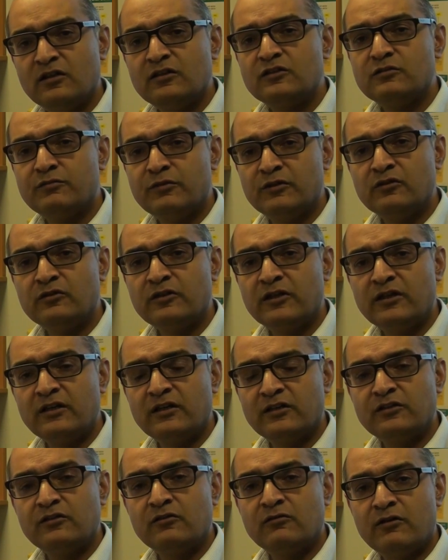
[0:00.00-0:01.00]
to be looking
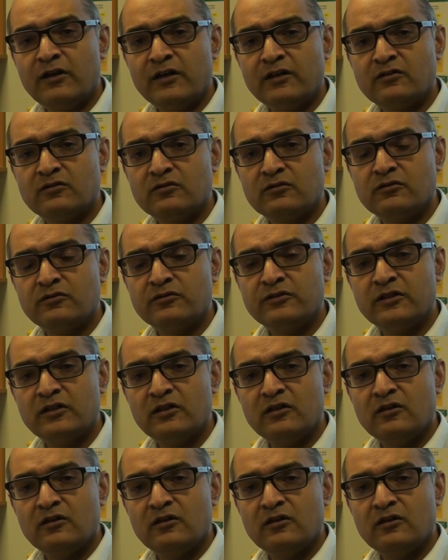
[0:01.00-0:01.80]
at your record